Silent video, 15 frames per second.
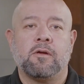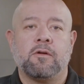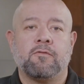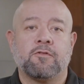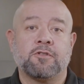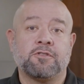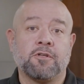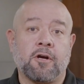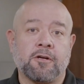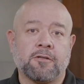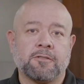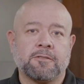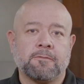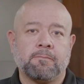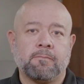For
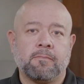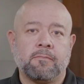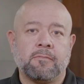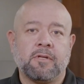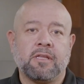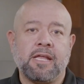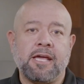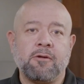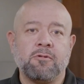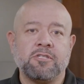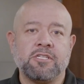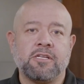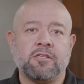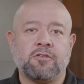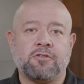starters, the language
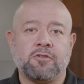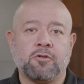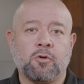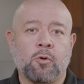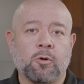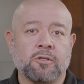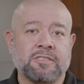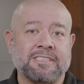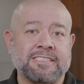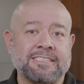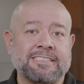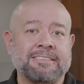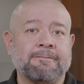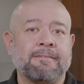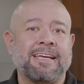in the two
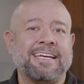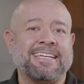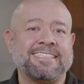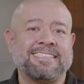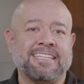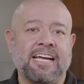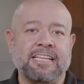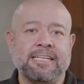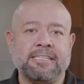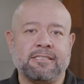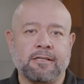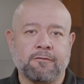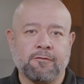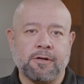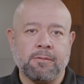courses is slightly
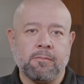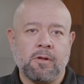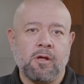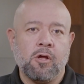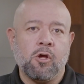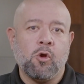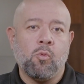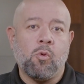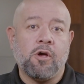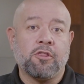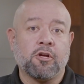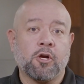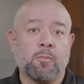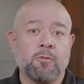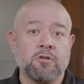different. While the
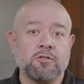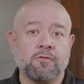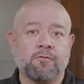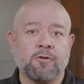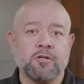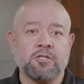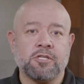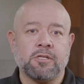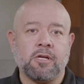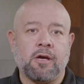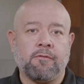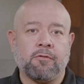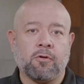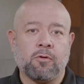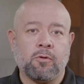commercial version
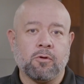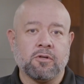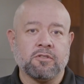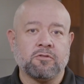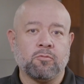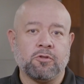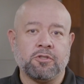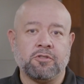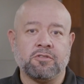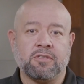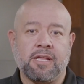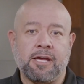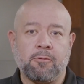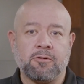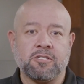of the course will use
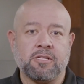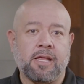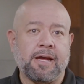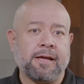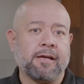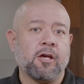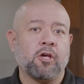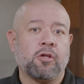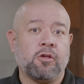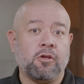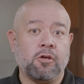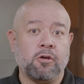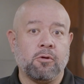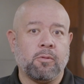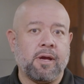language like
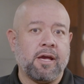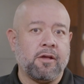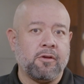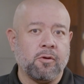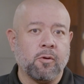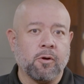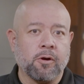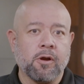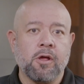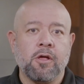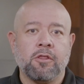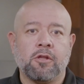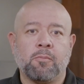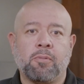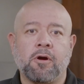you and your,
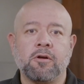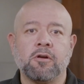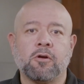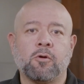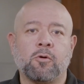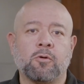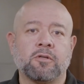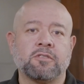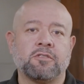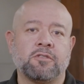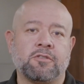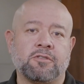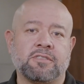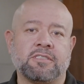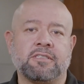the partner course
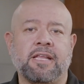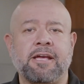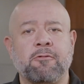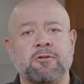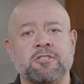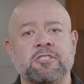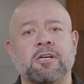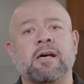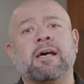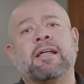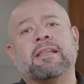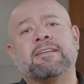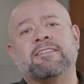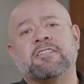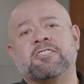uses language
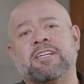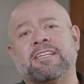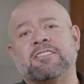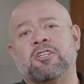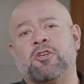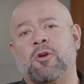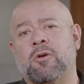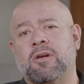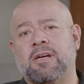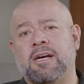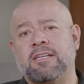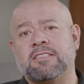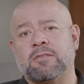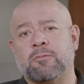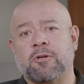such as your
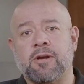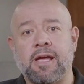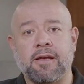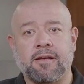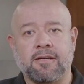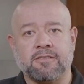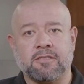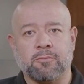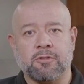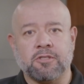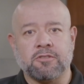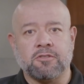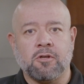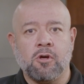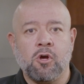customer and
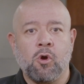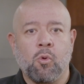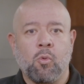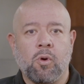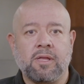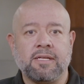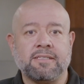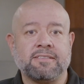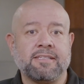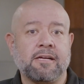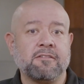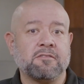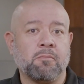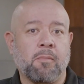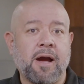customers. While it
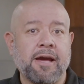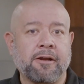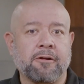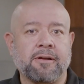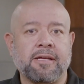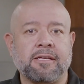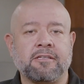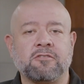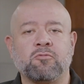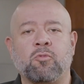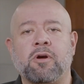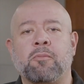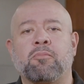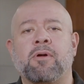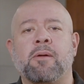sounds minor, it is
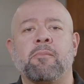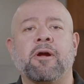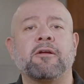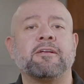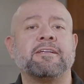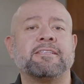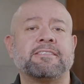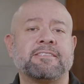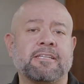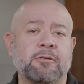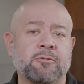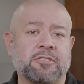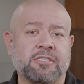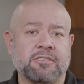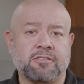what primarily
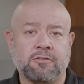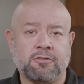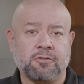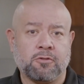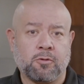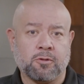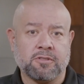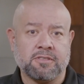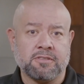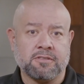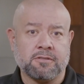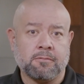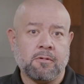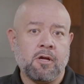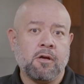distinguishes the two courses.